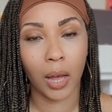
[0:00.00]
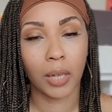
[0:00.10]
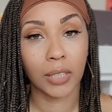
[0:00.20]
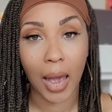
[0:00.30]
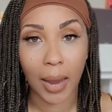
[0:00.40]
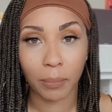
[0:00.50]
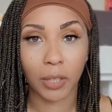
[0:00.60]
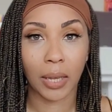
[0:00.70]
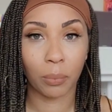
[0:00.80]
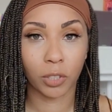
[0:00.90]
time that
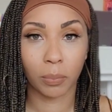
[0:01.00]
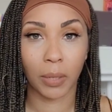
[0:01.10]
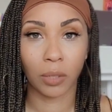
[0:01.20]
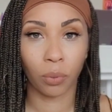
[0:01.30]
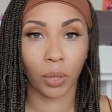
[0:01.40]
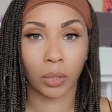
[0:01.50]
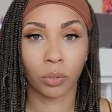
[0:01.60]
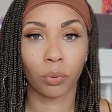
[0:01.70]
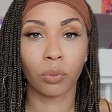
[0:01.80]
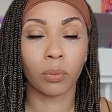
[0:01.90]
they will spend doing school,